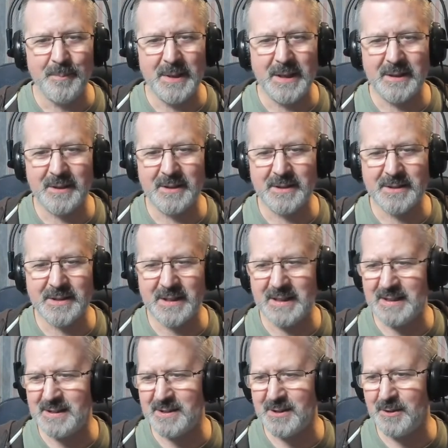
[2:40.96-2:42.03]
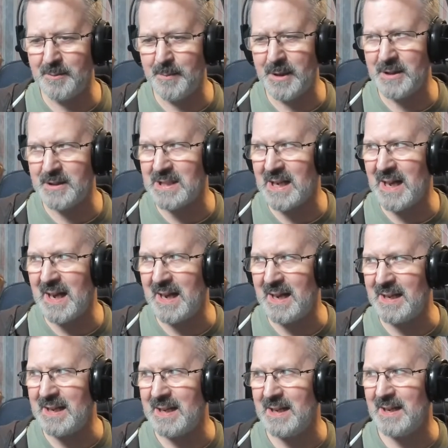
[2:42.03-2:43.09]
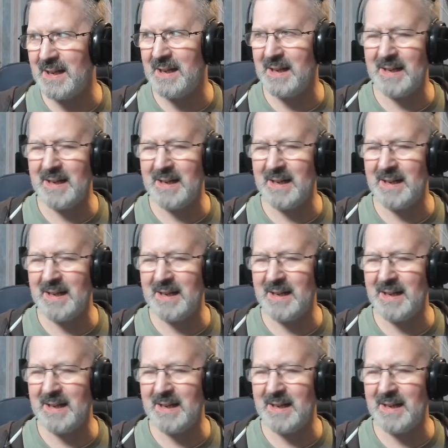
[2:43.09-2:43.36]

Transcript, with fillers: because it's almost like